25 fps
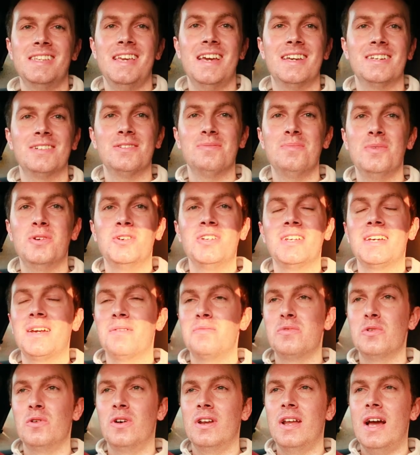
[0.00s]
So yeah, good morning
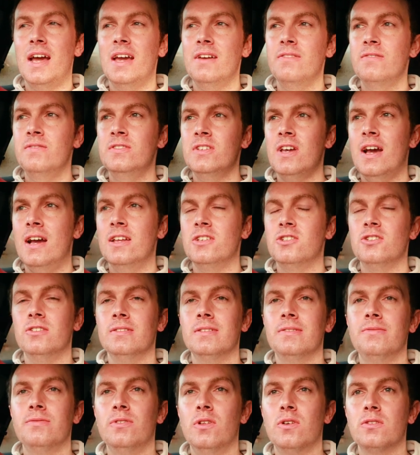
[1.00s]
everyone. I am
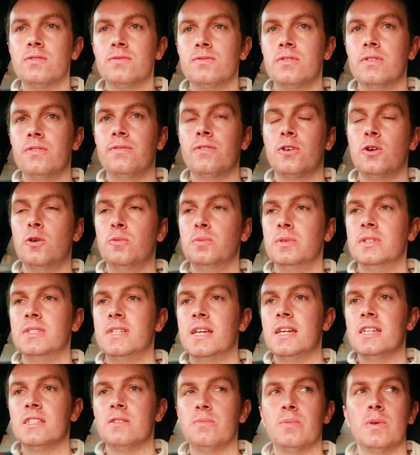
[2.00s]
actually vlogged for a couple of
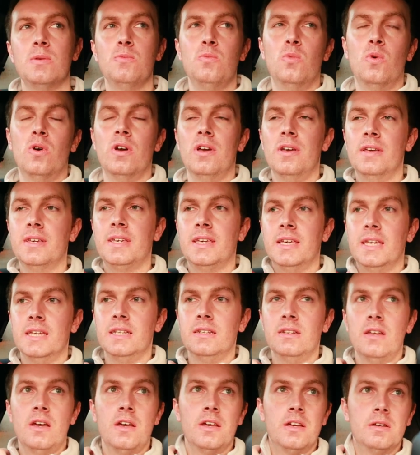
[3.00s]
days. I've been
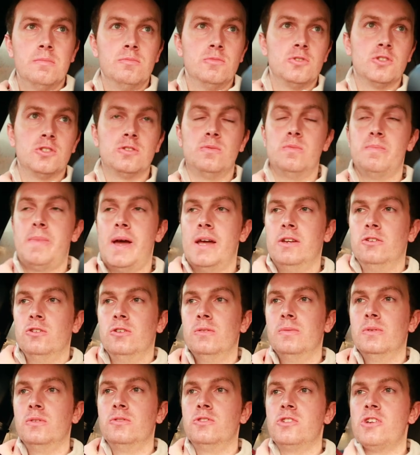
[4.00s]
working just my
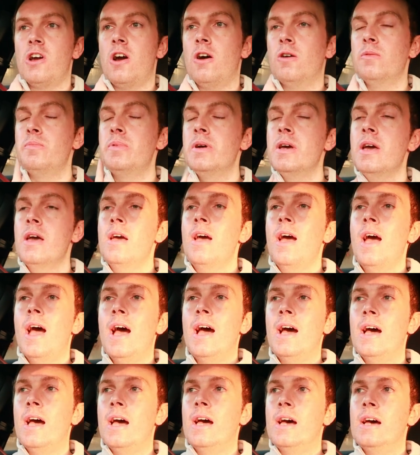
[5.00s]
normal job.
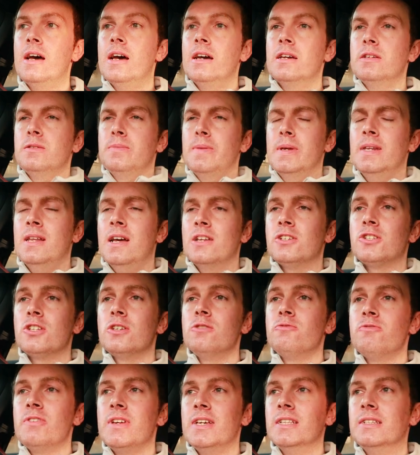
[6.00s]
It's been
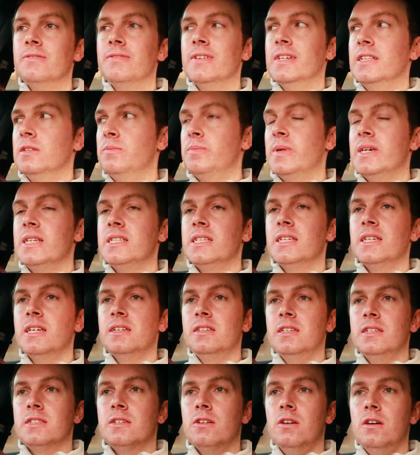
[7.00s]
actually really, really busy,
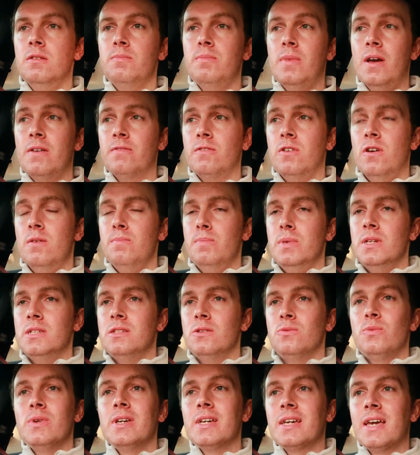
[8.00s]
and I've got a
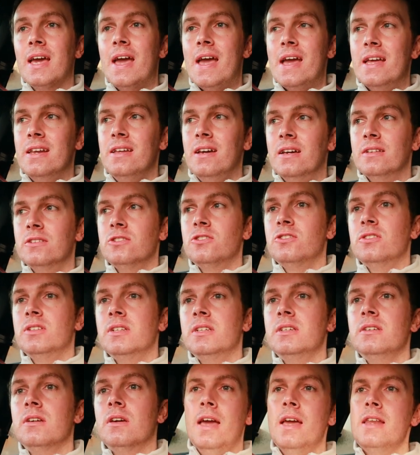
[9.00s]
busy week ahead
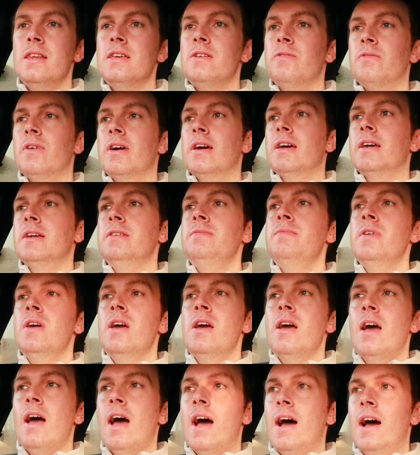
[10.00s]
actually. Anyway,
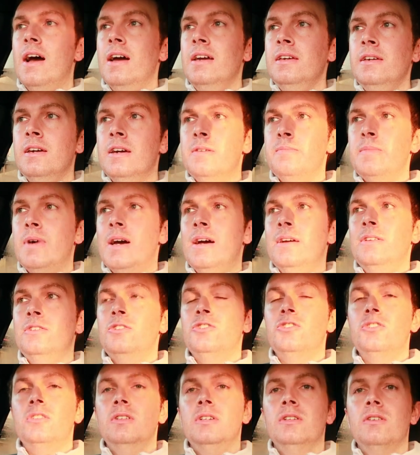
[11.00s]
I am
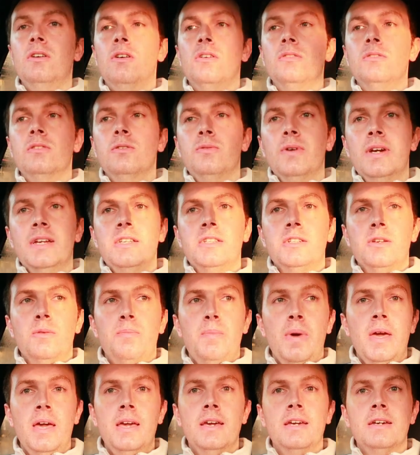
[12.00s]
actually on the way to
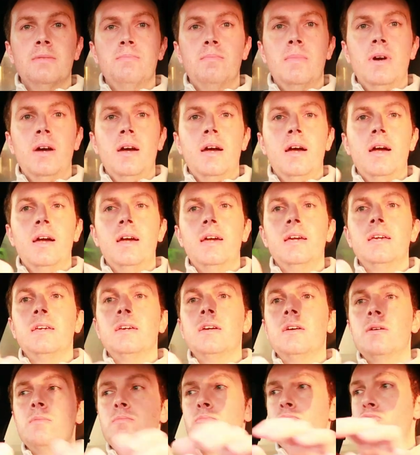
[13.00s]
pick
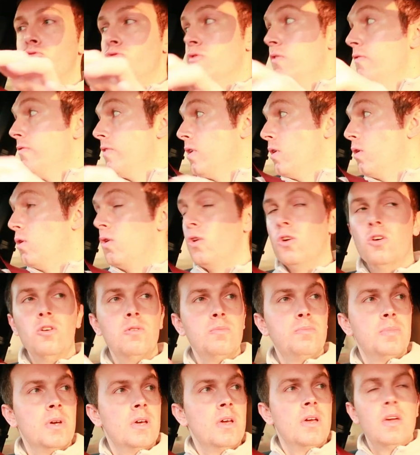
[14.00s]
my brother
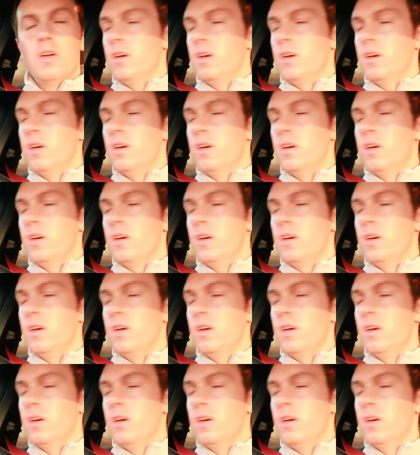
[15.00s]
up,